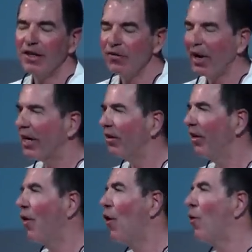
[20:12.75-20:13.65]
So I get to
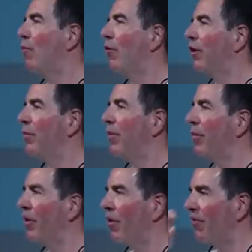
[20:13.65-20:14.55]
go home where other
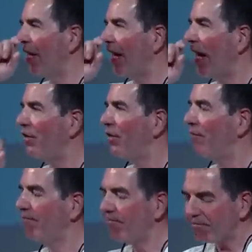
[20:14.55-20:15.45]
people go on
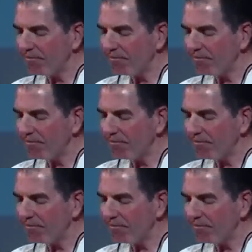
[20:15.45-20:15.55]
vacation.